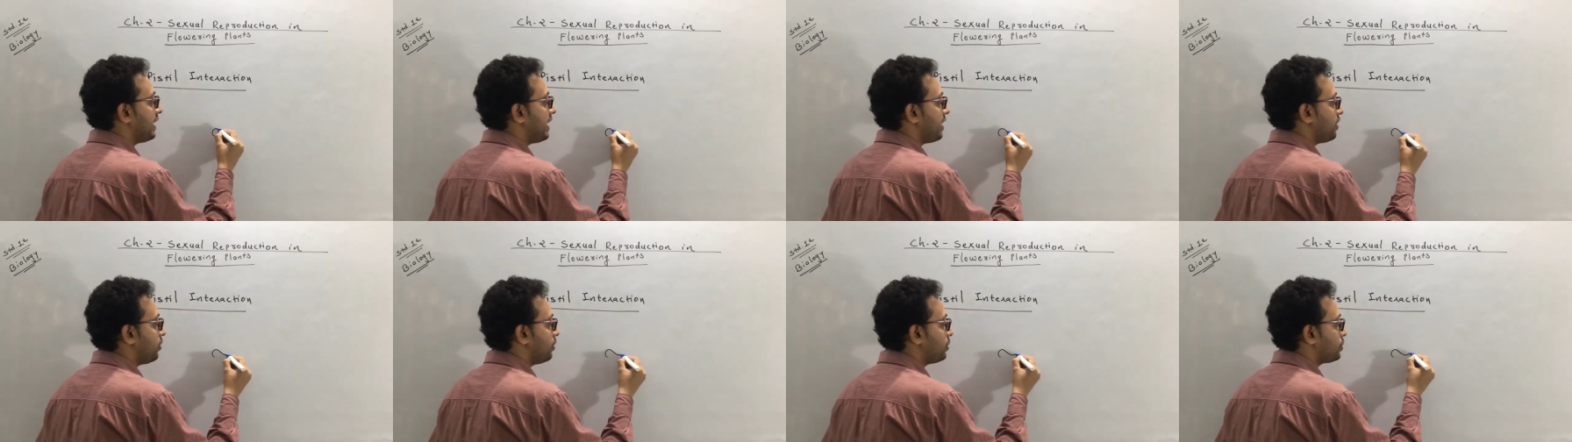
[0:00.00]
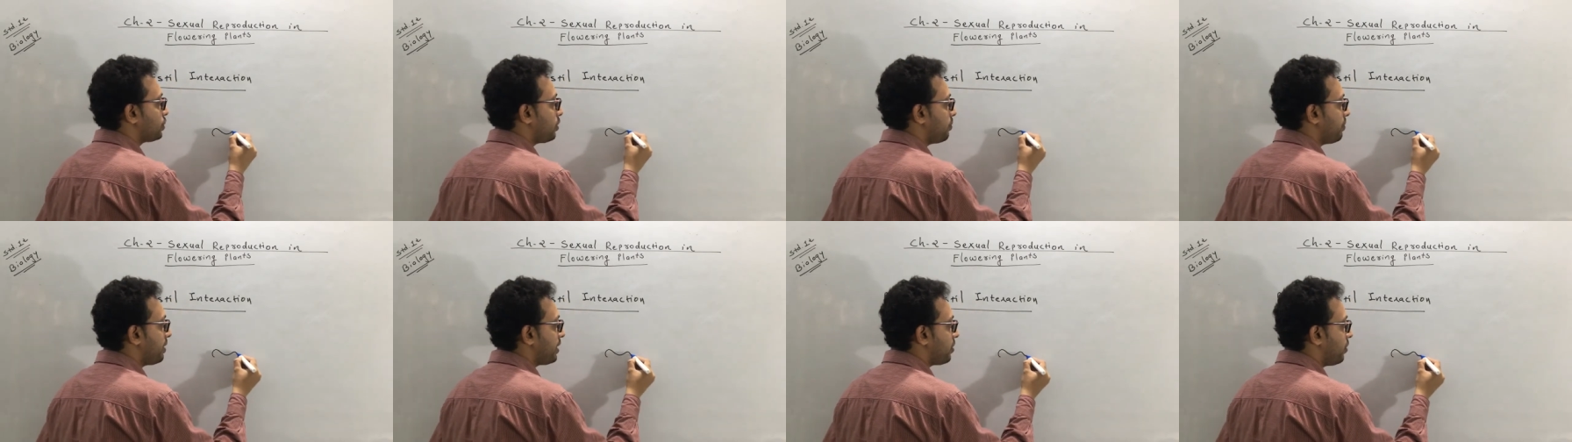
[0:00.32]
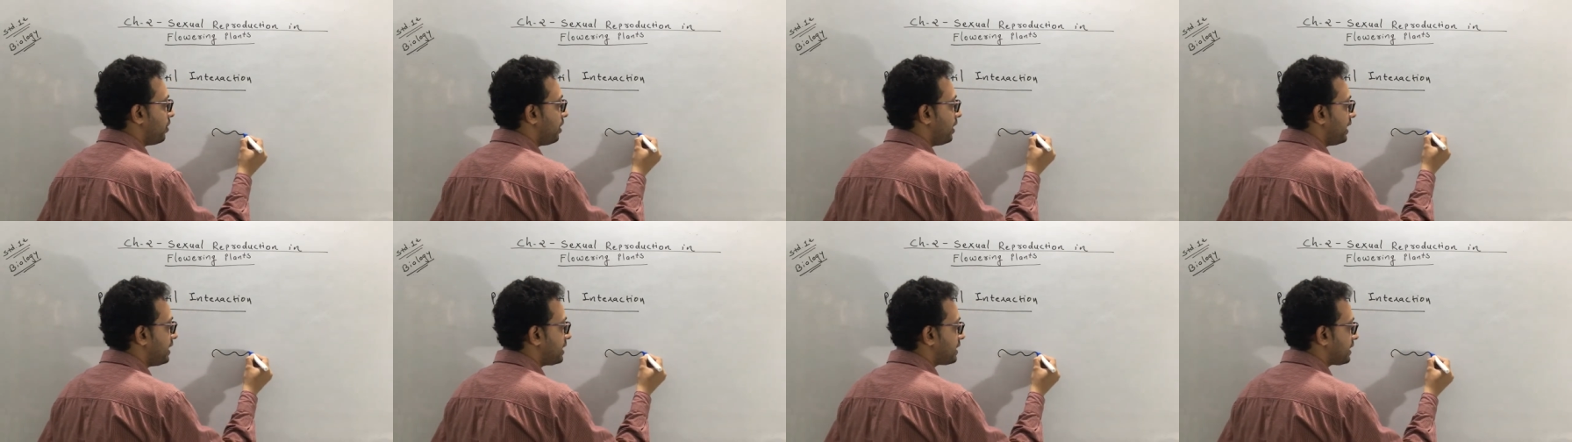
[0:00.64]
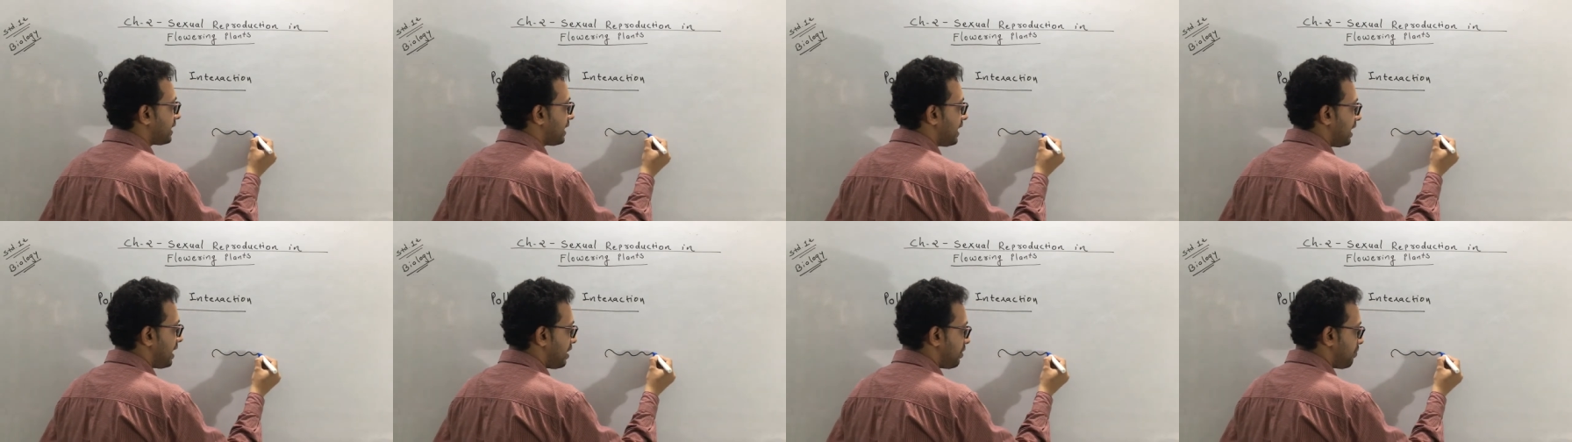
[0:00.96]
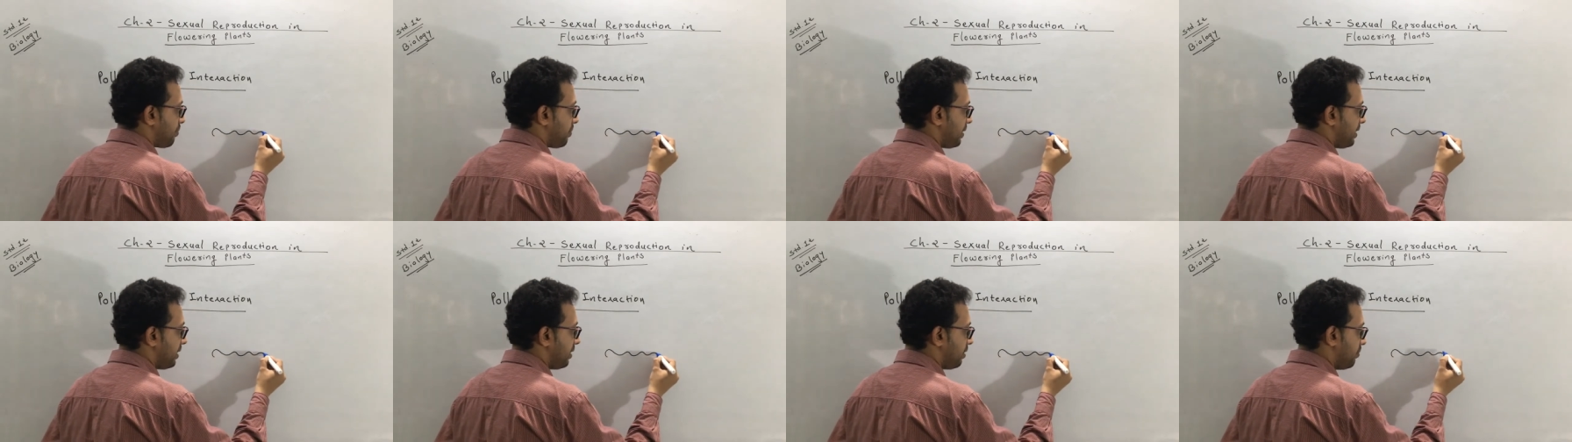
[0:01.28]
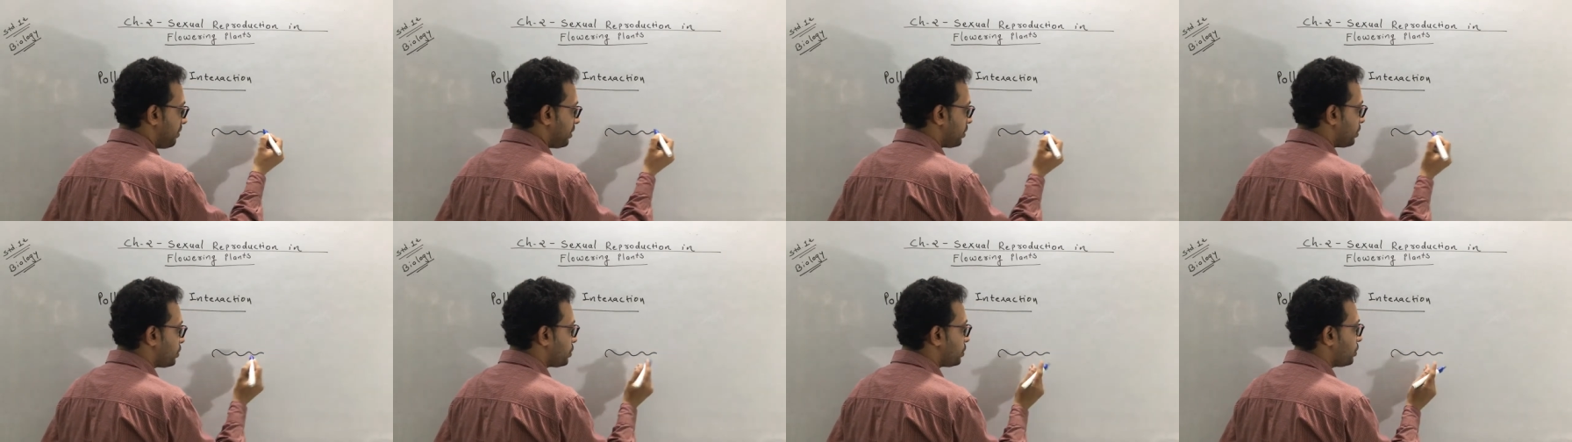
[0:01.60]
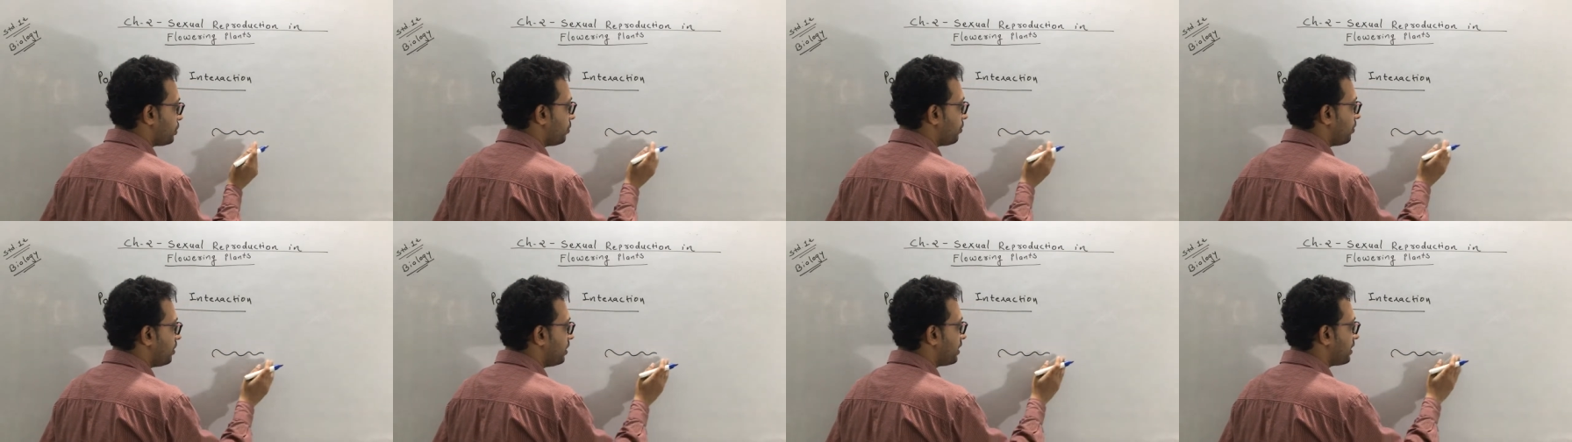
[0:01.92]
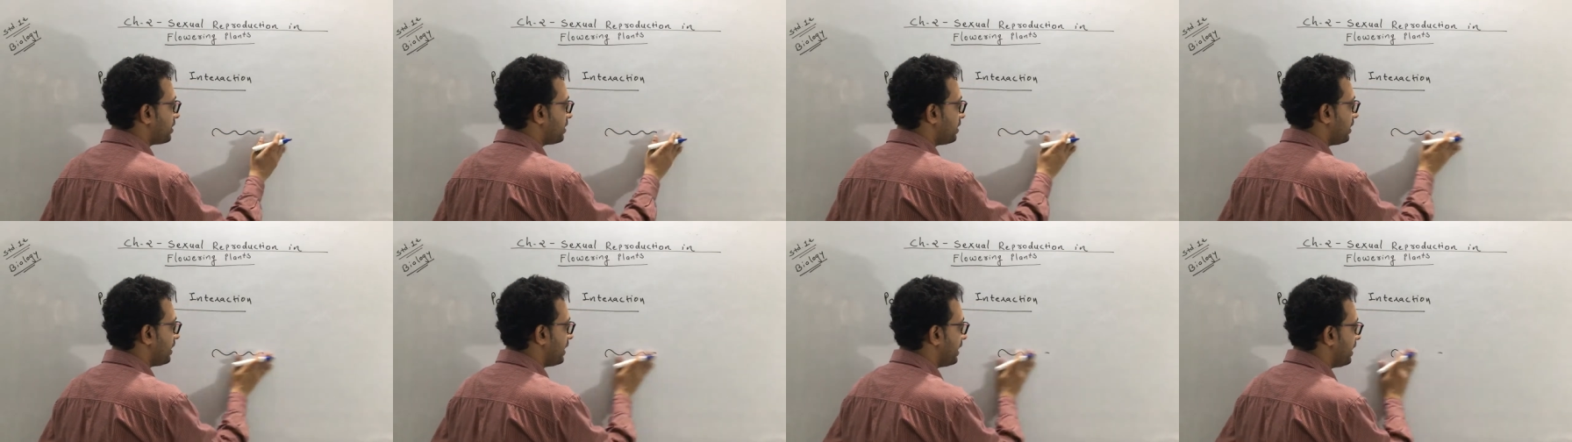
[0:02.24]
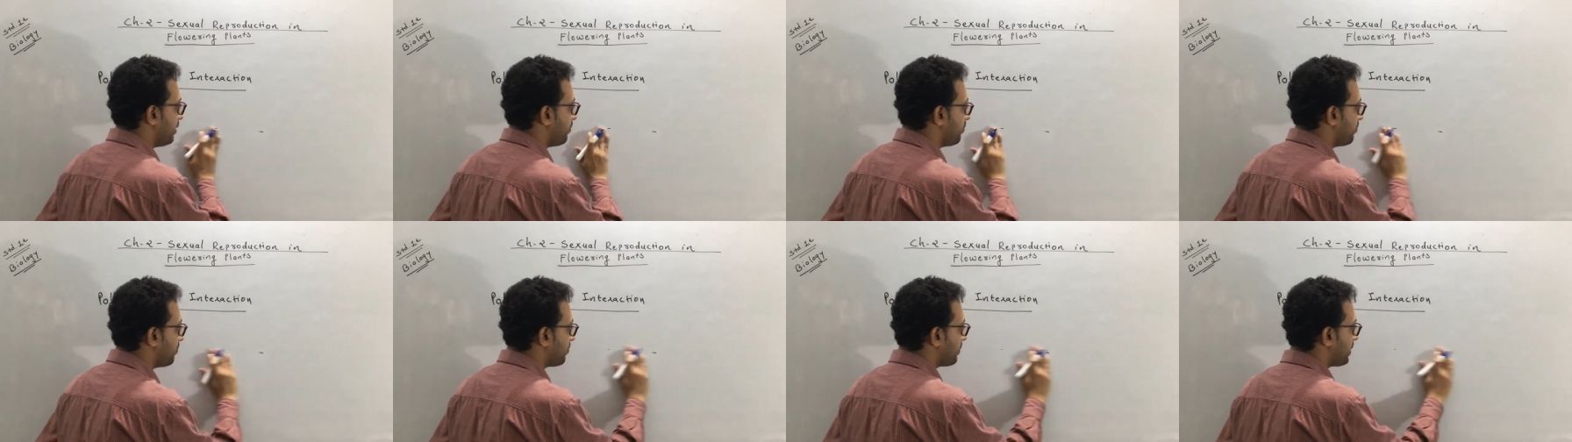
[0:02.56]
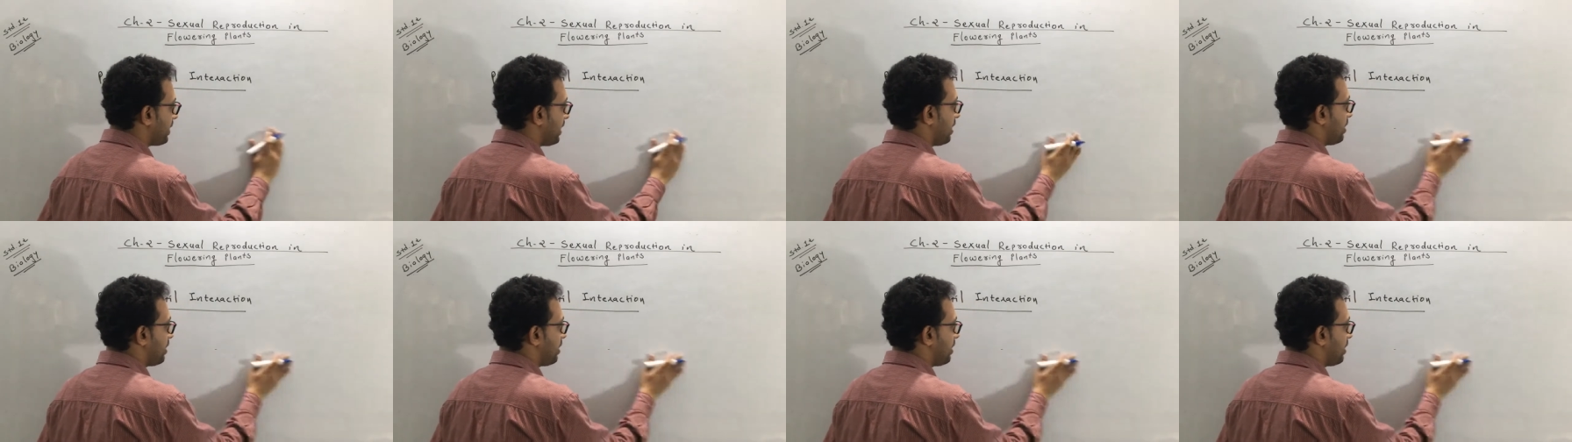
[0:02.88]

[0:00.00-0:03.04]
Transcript: can also be called as carpel because you have heard the name